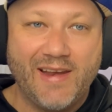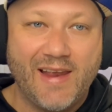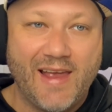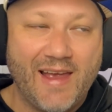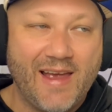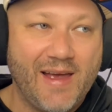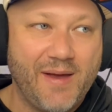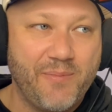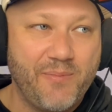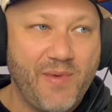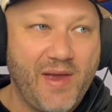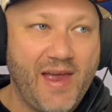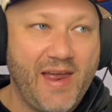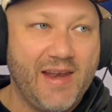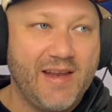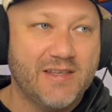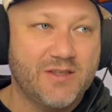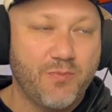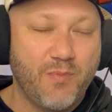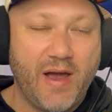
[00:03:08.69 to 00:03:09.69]
And
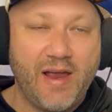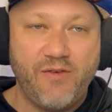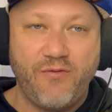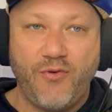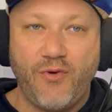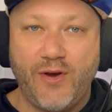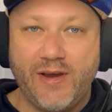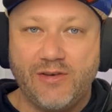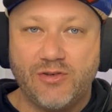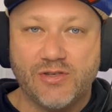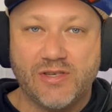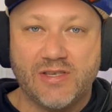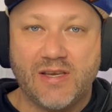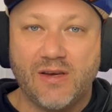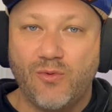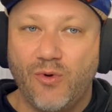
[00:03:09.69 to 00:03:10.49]
it's made for an interesting